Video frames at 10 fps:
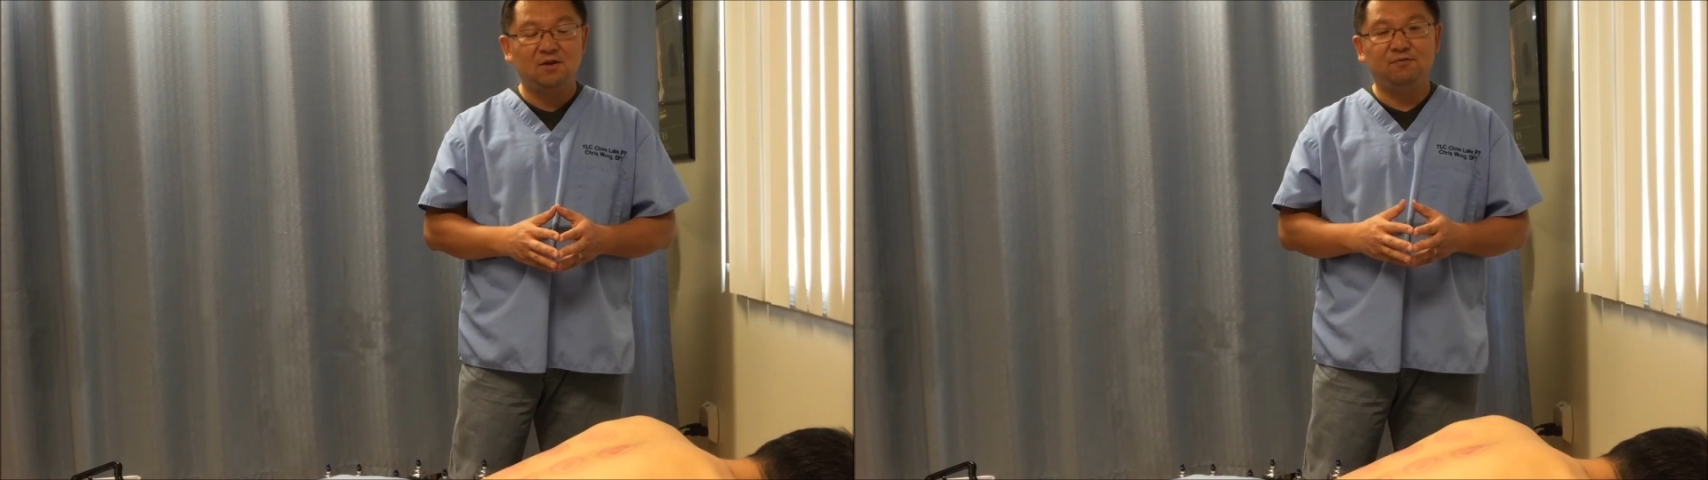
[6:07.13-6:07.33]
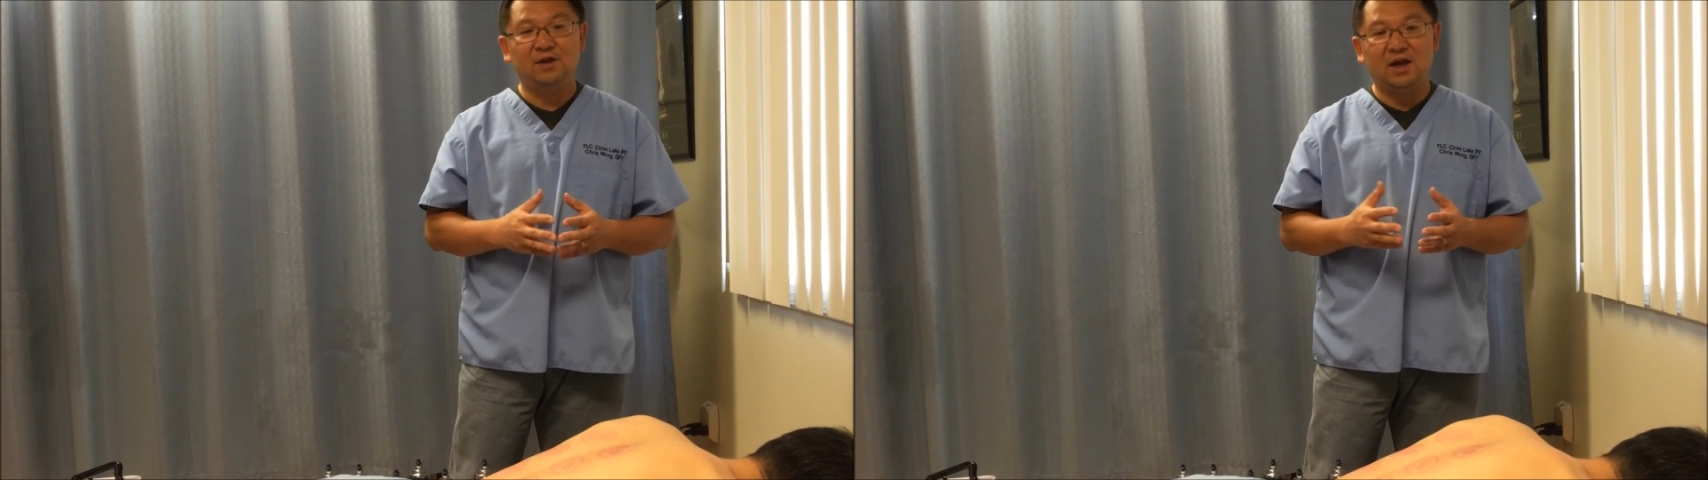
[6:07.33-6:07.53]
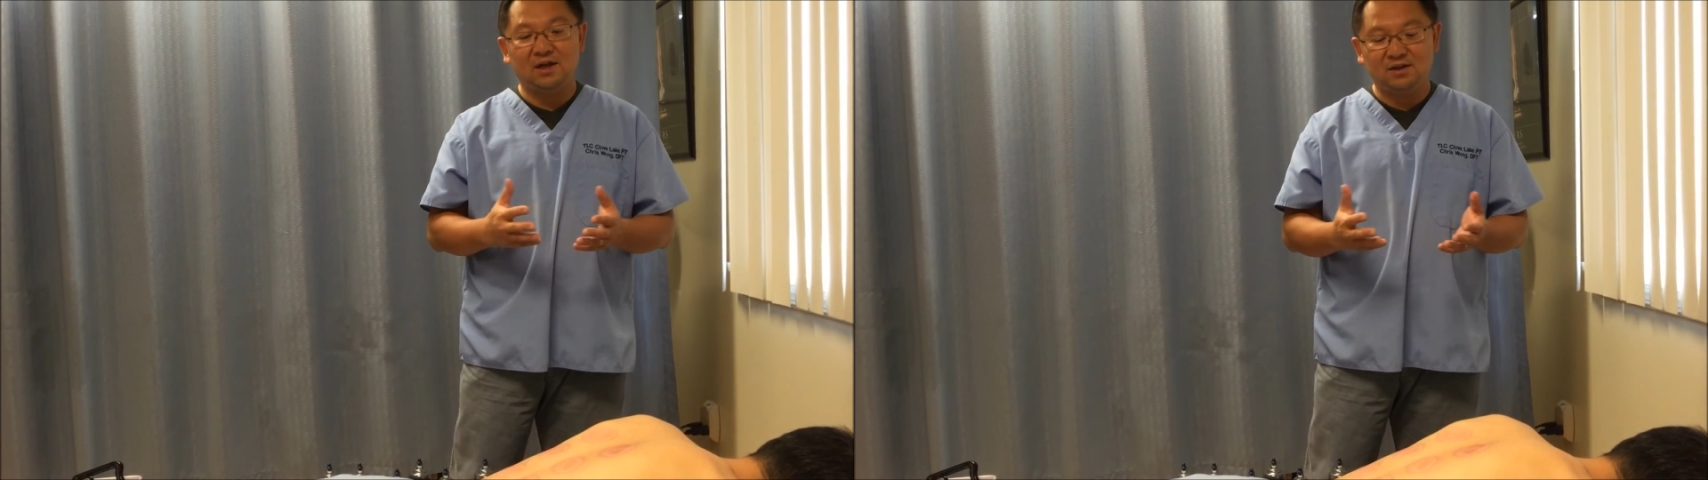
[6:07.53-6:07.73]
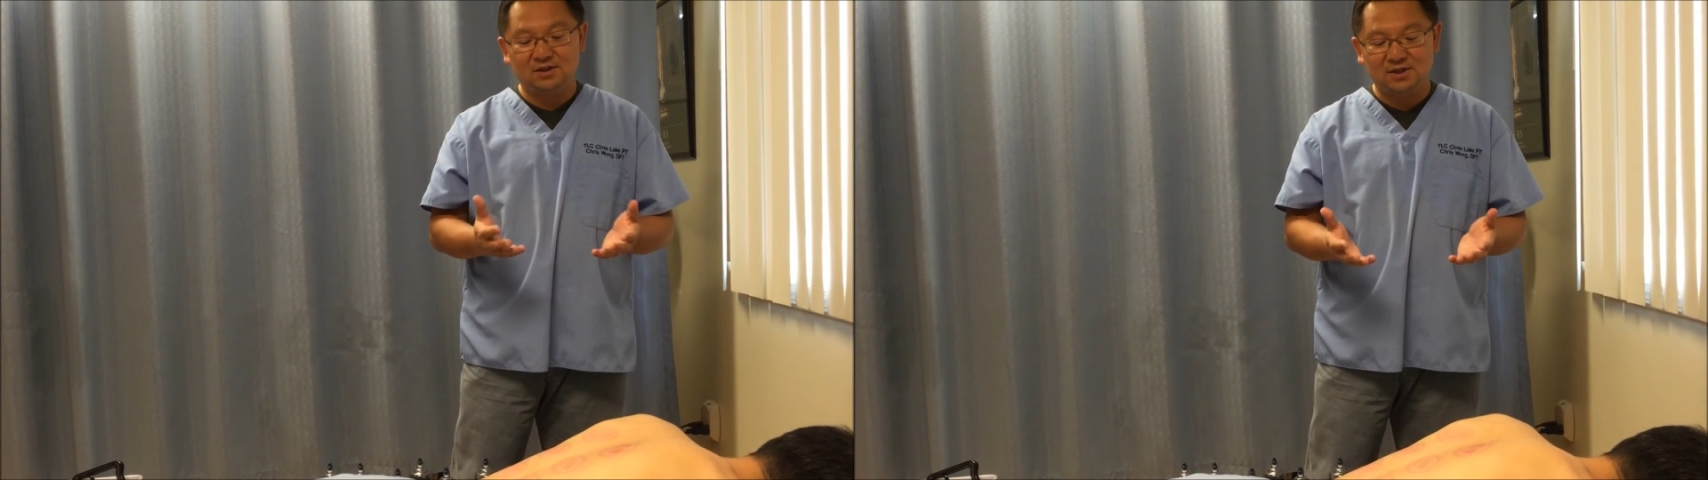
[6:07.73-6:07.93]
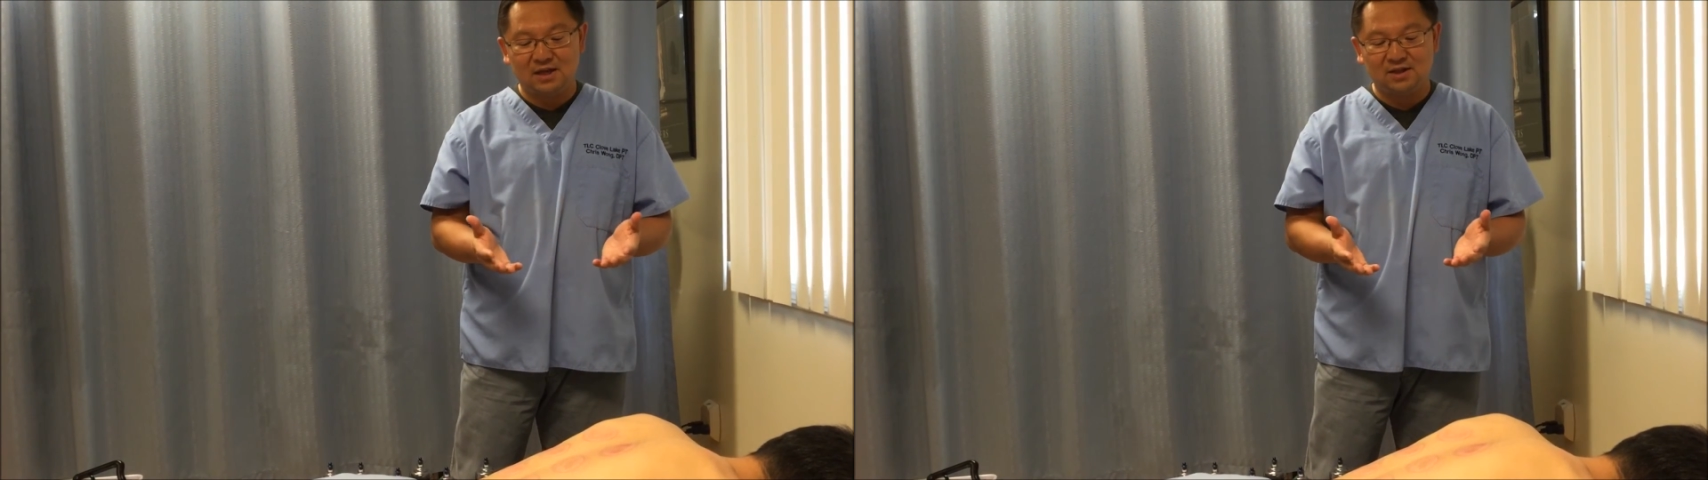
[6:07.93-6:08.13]
if they
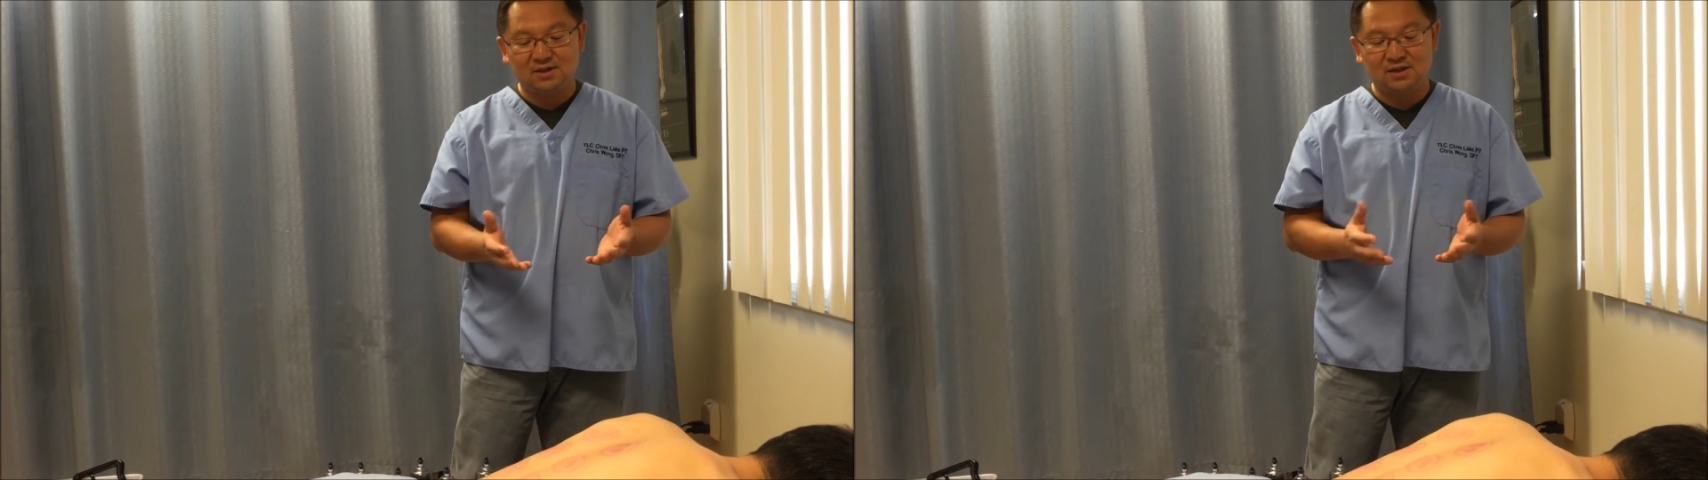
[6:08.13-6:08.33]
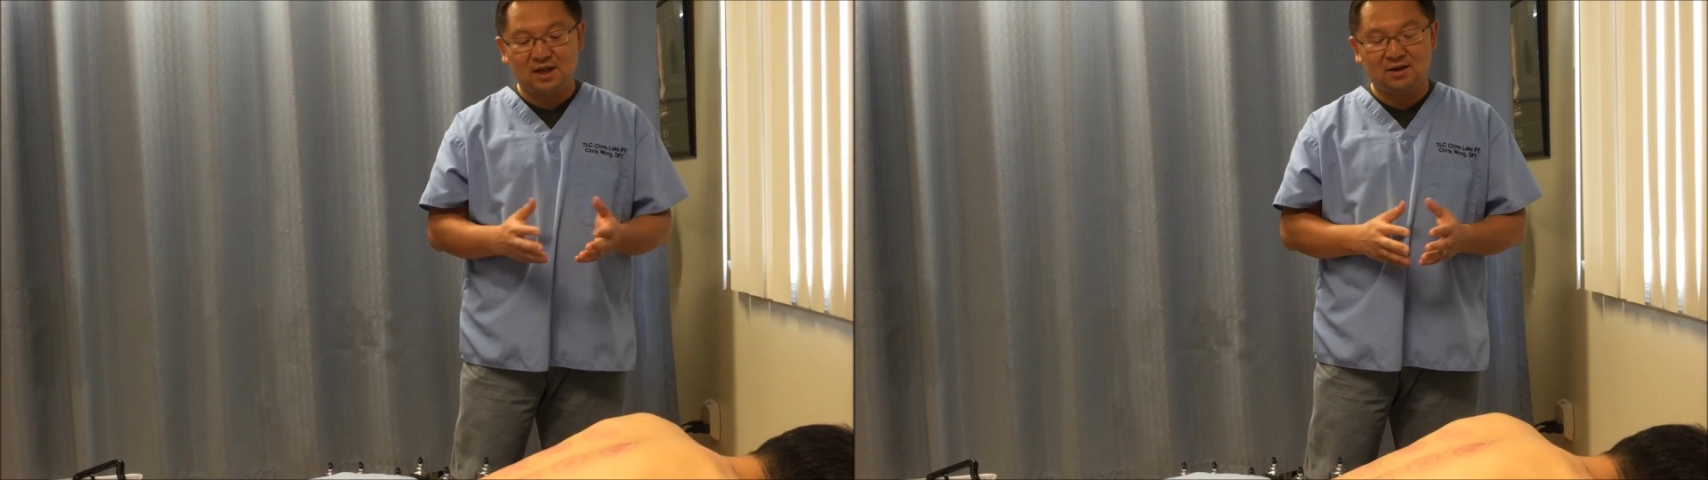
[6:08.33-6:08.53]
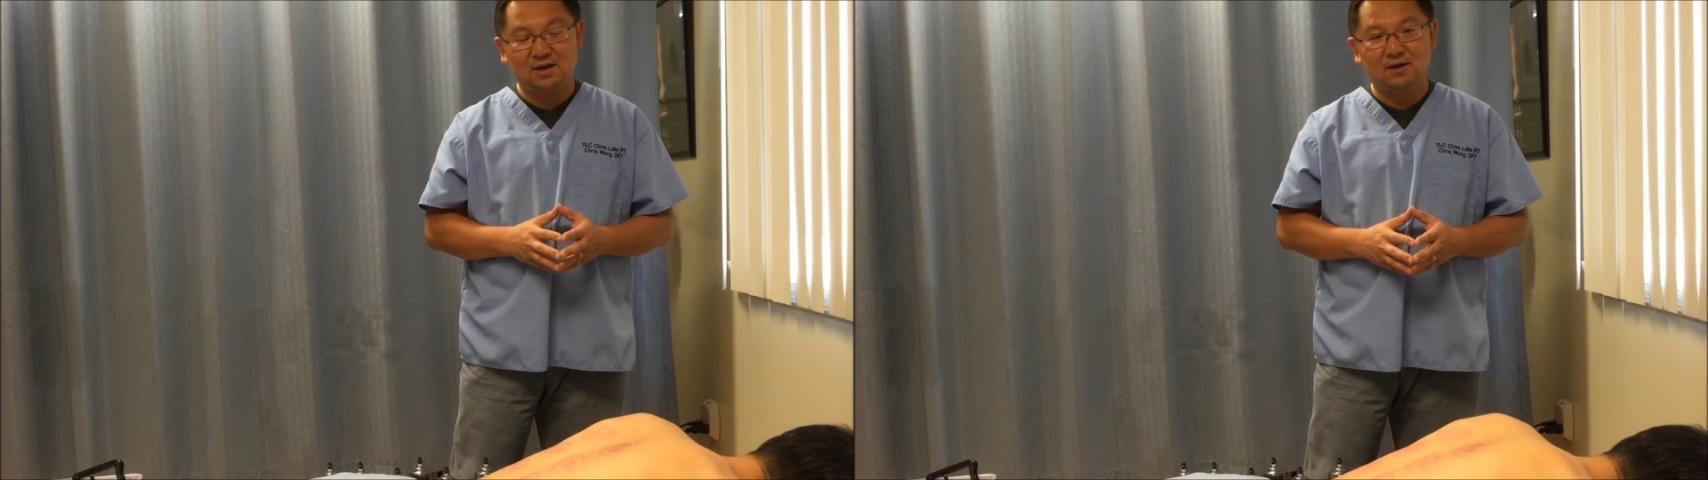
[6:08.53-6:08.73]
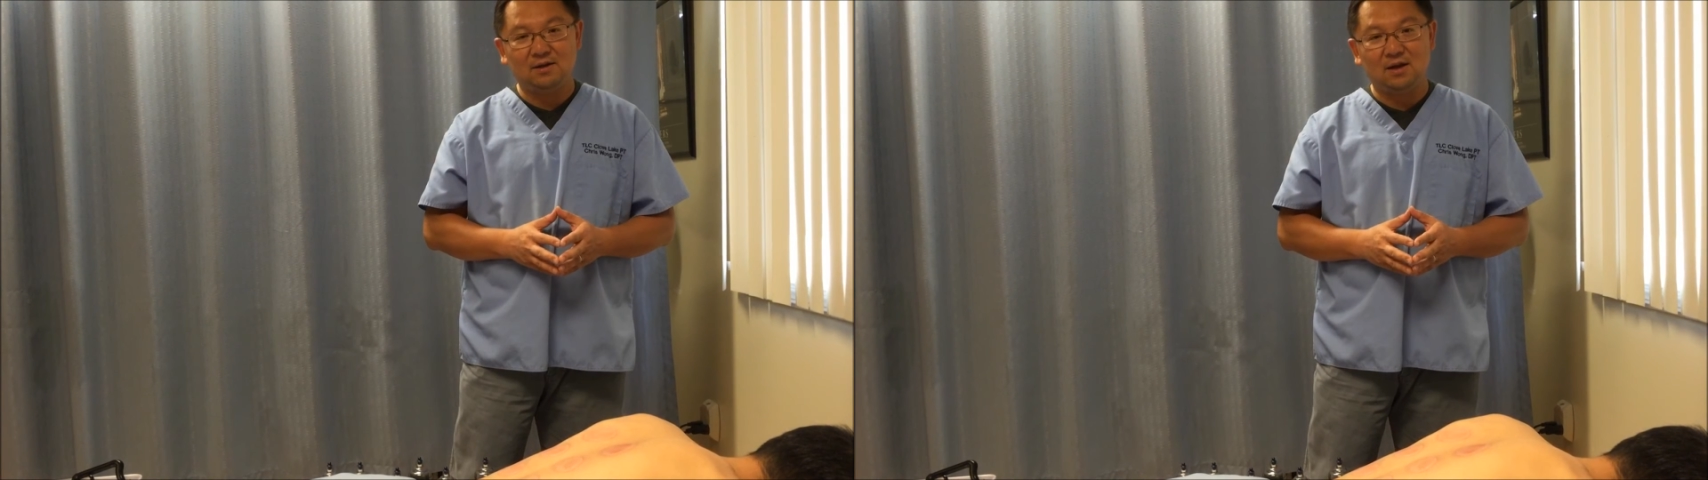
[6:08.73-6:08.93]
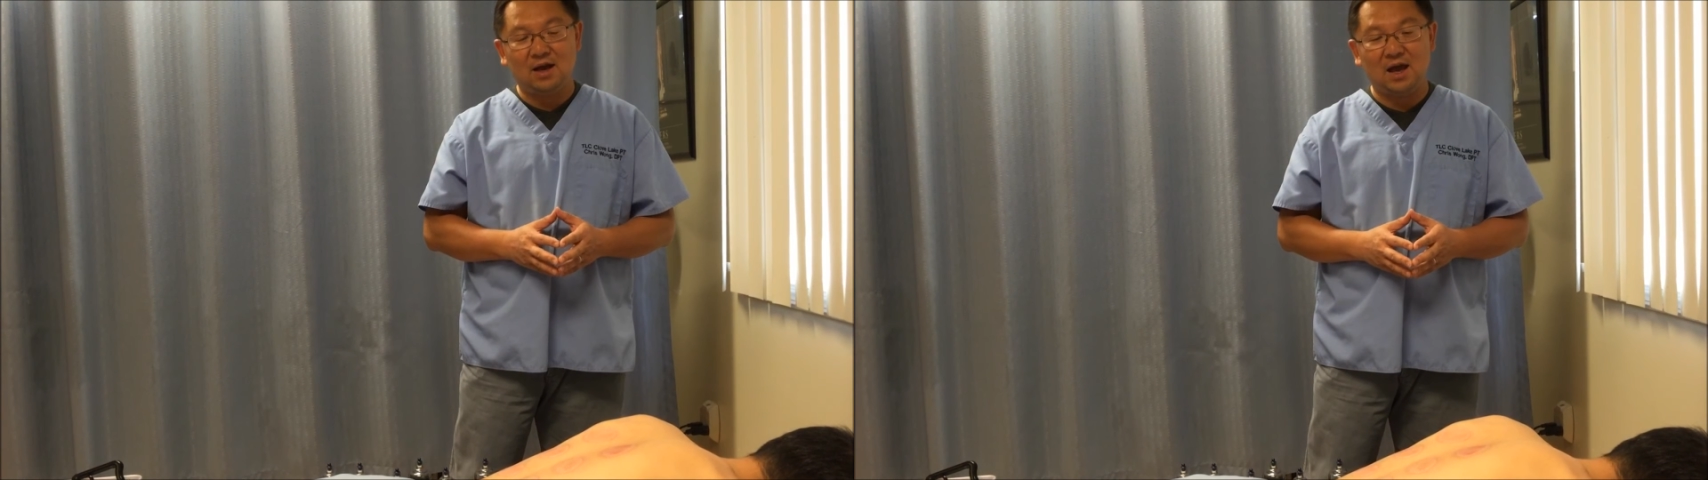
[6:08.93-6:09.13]
understand this
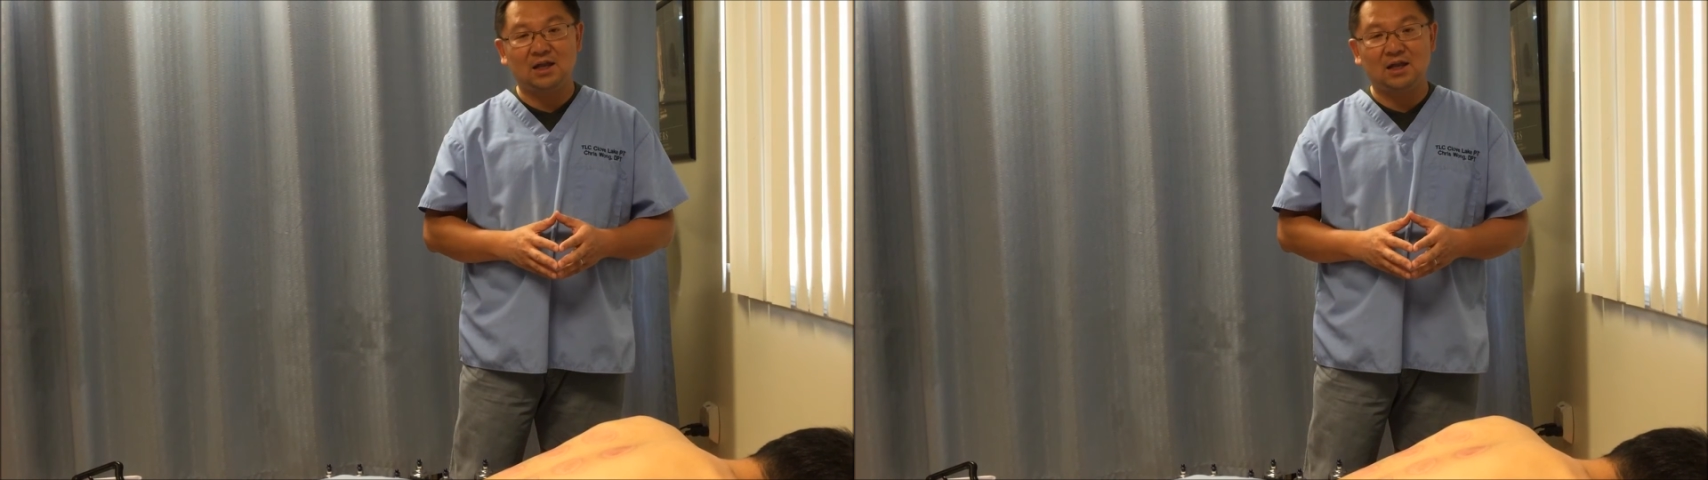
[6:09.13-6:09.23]
technique,